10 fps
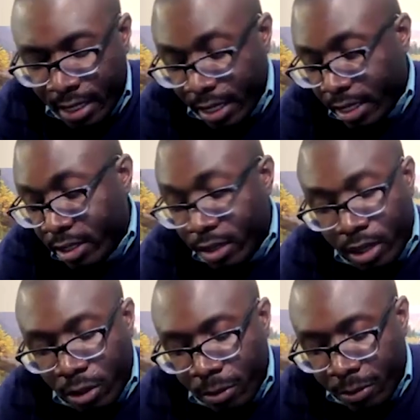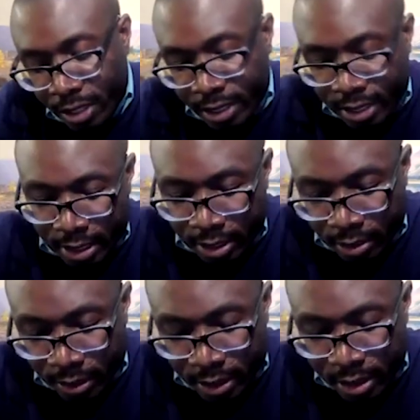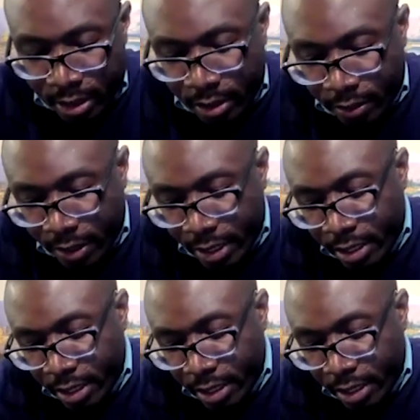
I, you know, I hope I'm understanding the question correctly.